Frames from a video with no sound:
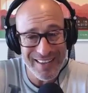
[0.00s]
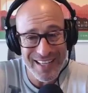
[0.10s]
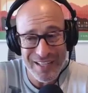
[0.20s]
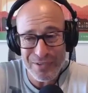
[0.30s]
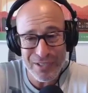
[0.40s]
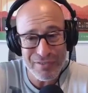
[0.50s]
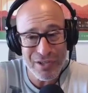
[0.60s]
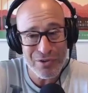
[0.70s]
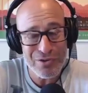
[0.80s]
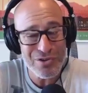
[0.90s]
I and the kids were
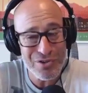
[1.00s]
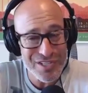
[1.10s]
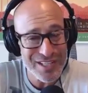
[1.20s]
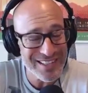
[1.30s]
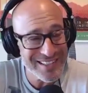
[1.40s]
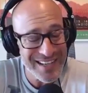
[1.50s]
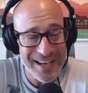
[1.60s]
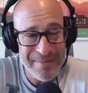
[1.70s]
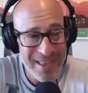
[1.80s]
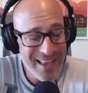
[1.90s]
living in New Jersey at the
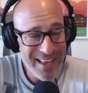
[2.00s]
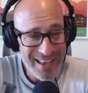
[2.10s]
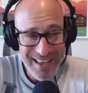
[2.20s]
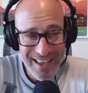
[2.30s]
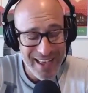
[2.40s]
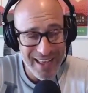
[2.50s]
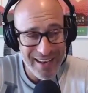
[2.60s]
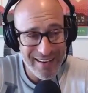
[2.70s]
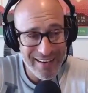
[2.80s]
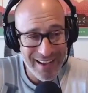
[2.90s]
time.
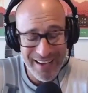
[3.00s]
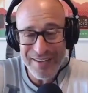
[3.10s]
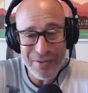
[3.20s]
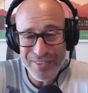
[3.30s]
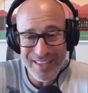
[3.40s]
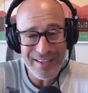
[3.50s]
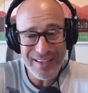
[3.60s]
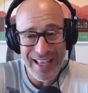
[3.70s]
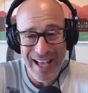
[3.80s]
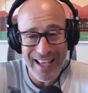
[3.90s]
And I didn't
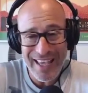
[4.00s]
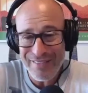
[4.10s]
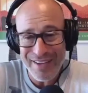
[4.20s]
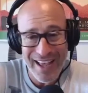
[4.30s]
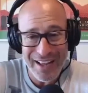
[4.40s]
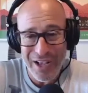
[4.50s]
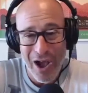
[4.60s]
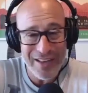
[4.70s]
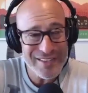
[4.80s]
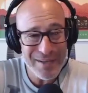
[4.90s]
think I even had a
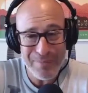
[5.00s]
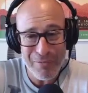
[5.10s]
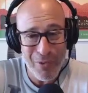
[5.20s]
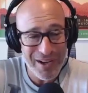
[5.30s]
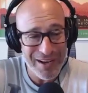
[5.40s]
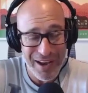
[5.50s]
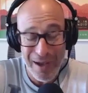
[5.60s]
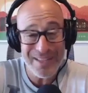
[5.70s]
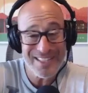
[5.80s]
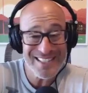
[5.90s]
concept of what
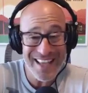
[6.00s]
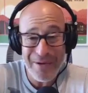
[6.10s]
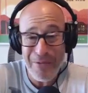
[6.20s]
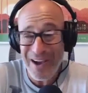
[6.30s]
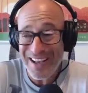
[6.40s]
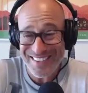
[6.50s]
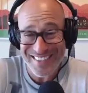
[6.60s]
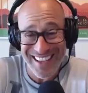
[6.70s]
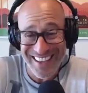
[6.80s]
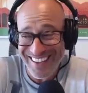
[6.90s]
Namaste was.